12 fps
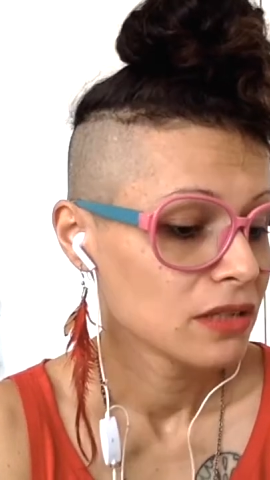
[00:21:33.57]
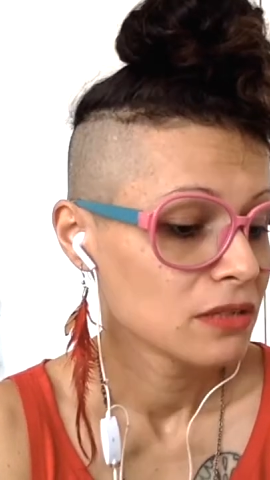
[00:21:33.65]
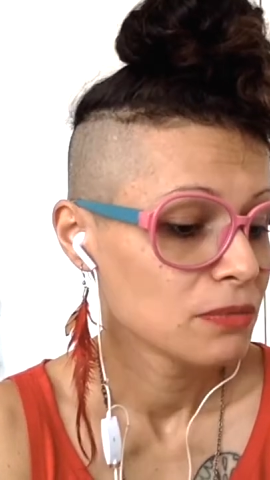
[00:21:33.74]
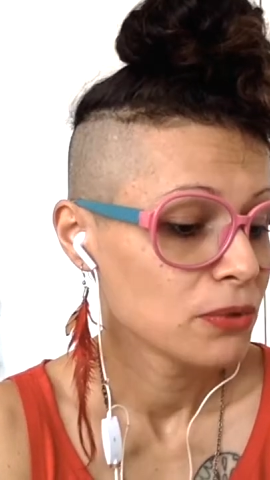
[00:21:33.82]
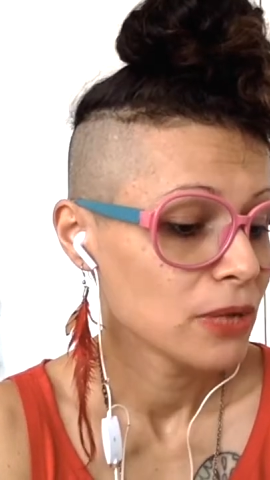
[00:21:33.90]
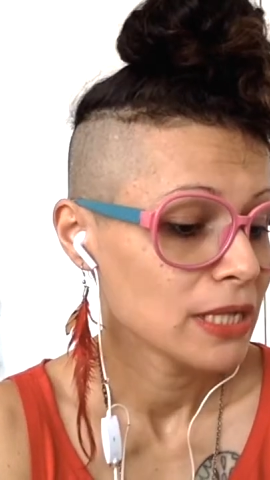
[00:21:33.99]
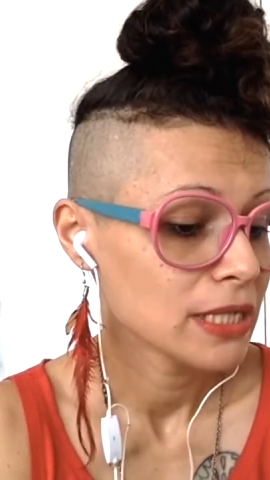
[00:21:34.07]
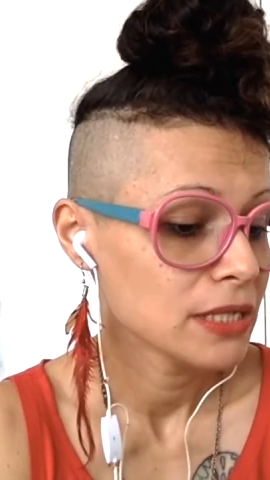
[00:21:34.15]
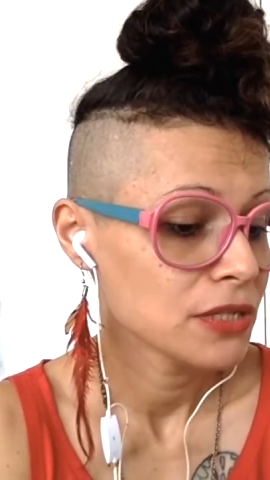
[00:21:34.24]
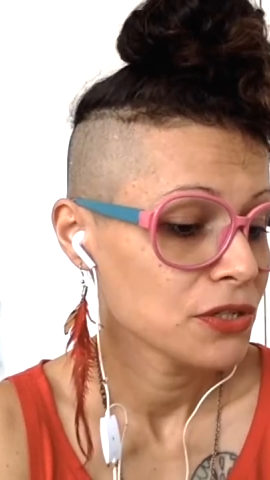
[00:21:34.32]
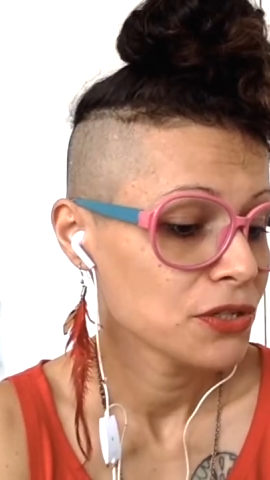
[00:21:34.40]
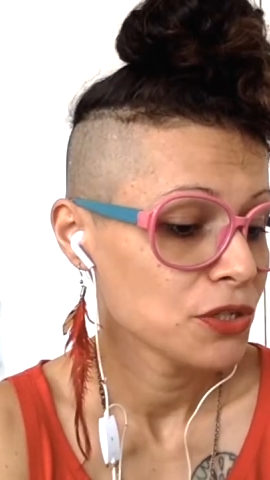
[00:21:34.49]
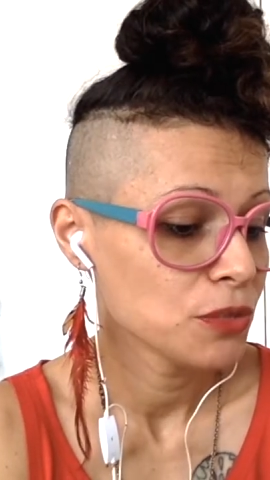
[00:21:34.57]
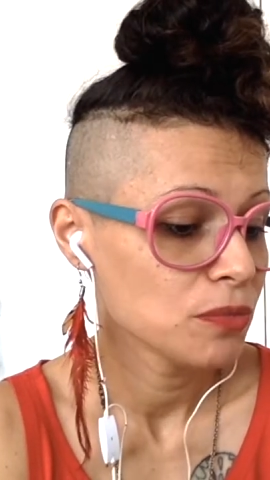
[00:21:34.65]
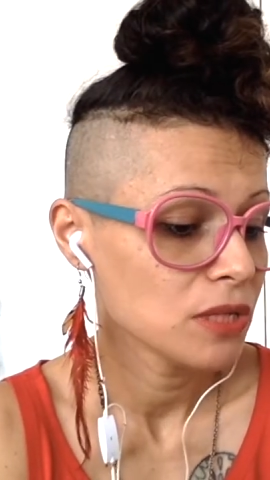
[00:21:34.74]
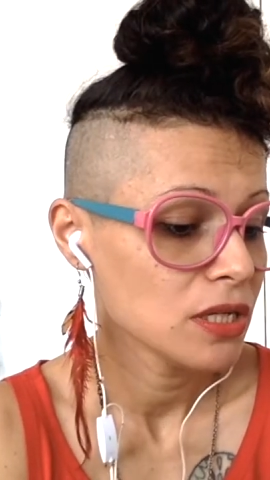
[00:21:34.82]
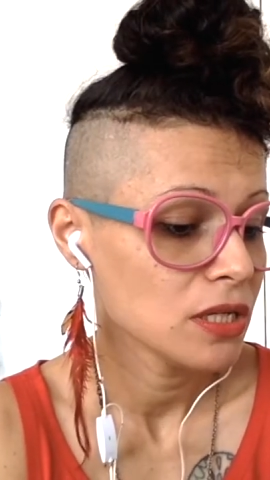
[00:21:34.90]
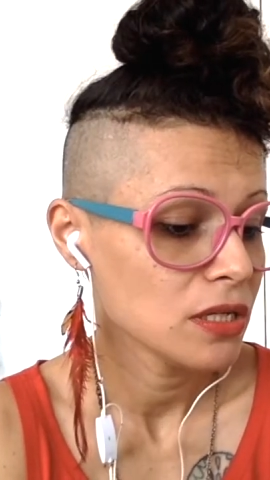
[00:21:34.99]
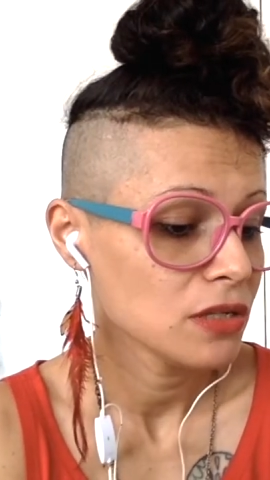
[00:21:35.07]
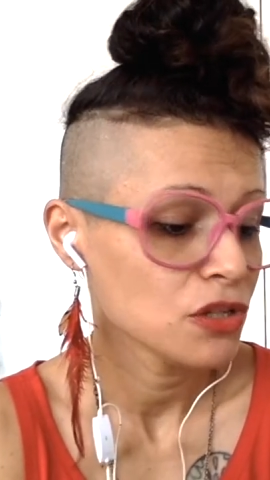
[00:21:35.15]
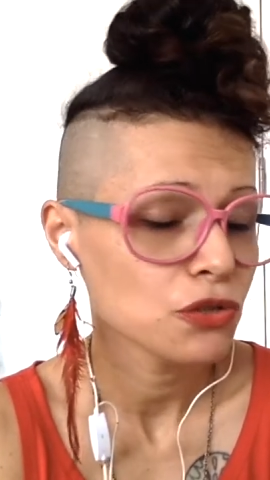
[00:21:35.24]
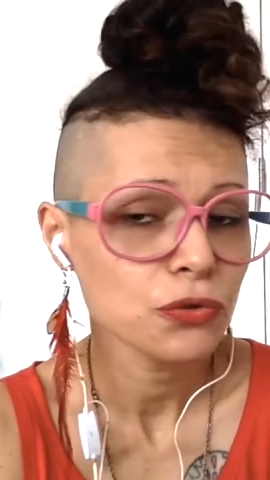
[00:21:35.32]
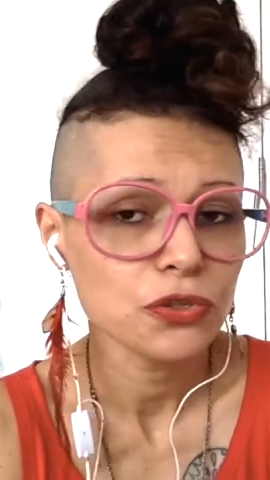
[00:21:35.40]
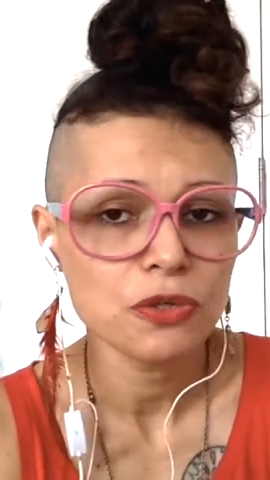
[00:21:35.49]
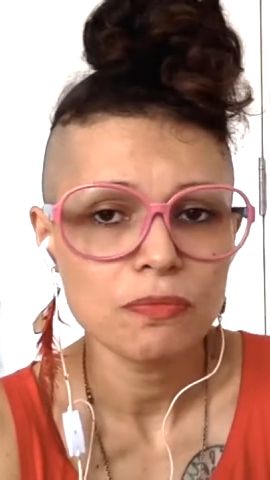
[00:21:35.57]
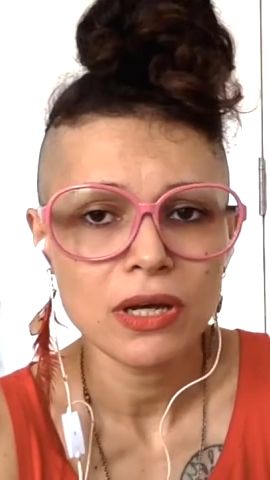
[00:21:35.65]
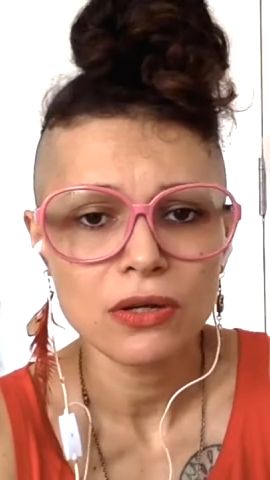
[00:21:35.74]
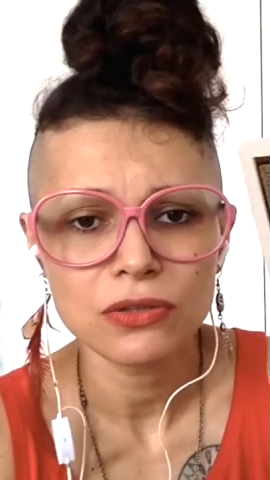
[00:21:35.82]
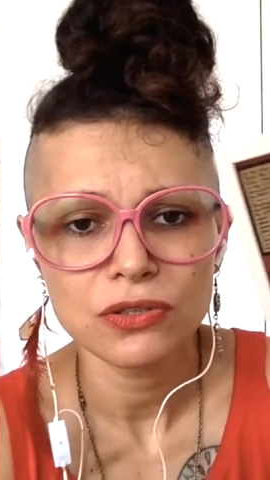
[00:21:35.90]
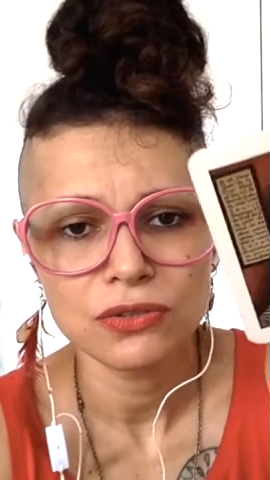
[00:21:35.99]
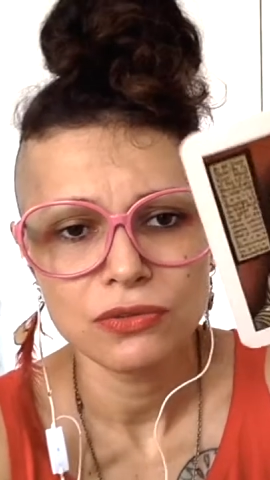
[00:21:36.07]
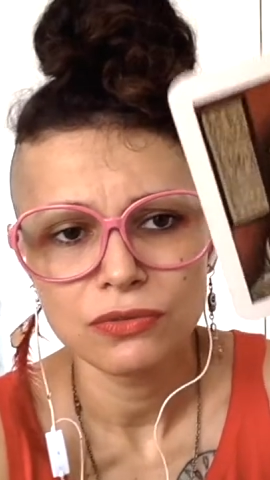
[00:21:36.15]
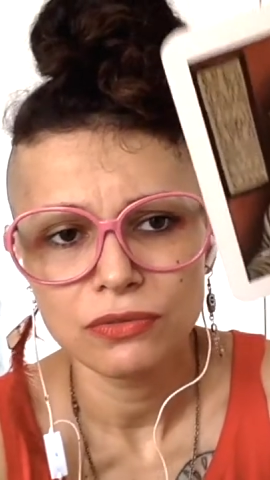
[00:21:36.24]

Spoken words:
The poetess, to me, she talks about